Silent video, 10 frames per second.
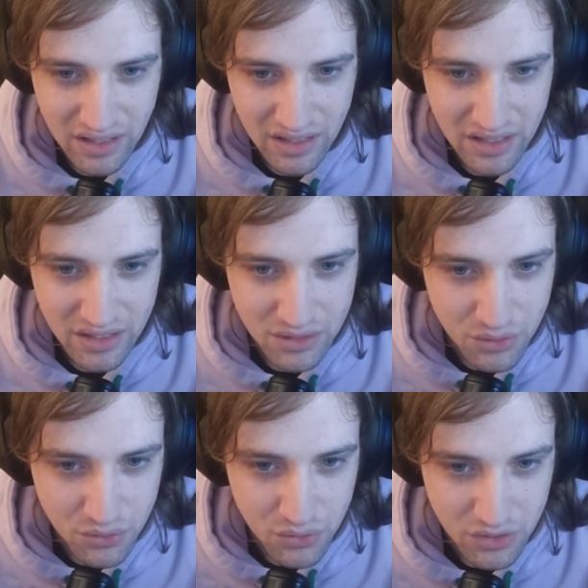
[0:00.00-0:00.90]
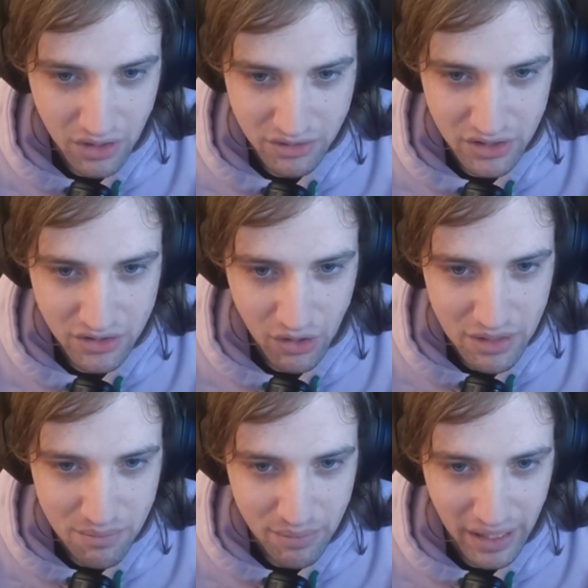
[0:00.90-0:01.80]
Uh, so I'm just
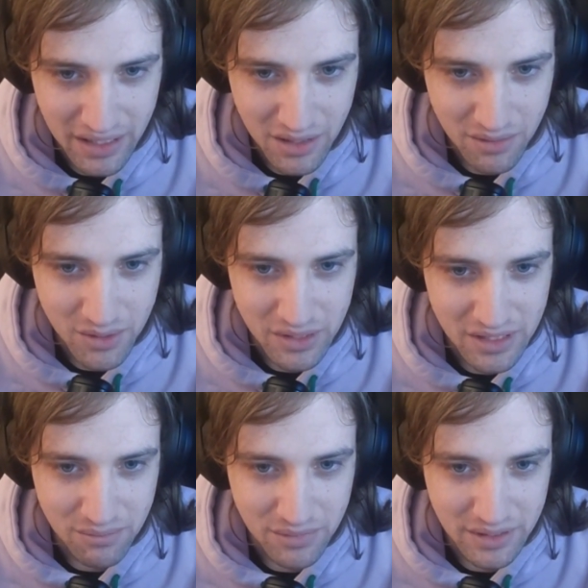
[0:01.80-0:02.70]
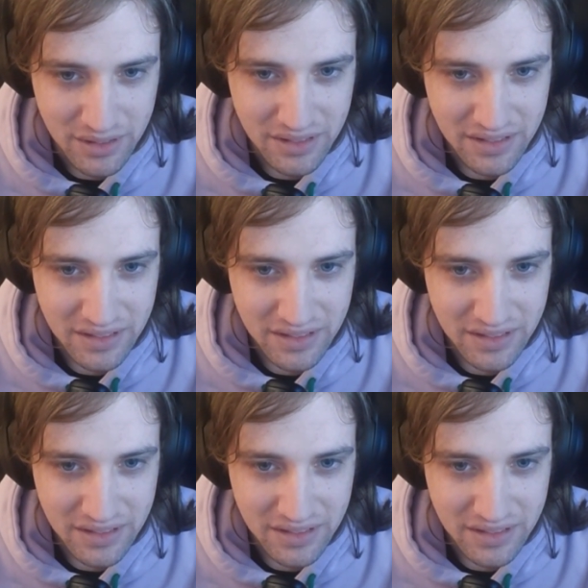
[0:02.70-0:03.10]
scrolling back up to his number.